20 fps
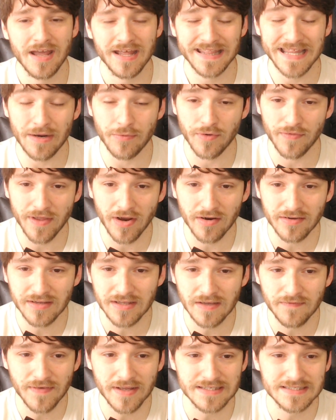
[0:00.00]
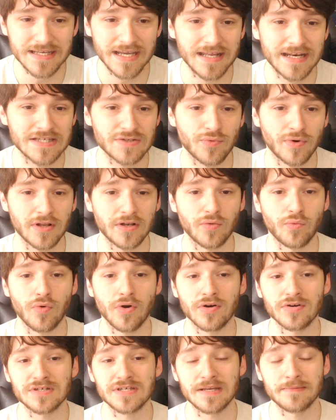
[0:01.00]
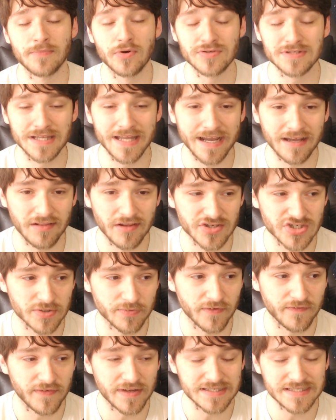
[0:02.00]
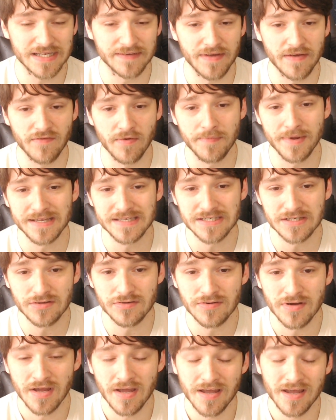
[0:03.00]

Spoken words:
that were there at the event saying it's one of the worst and most lackluster events they've ever been to.